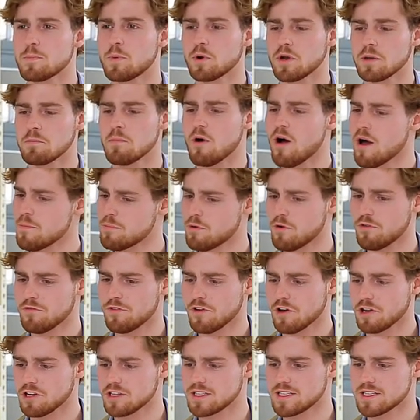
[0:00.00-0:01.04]
putting my
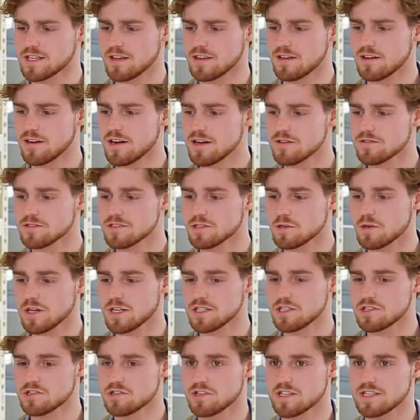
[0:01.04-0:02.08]
portfolio together, I was quite
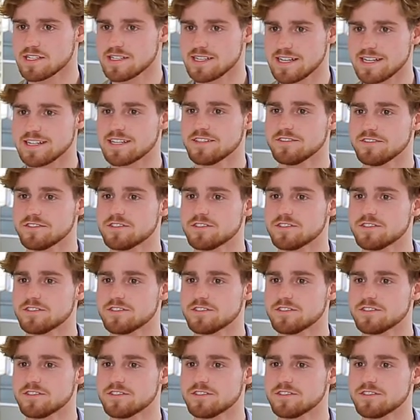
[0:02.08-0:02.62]
stressed out at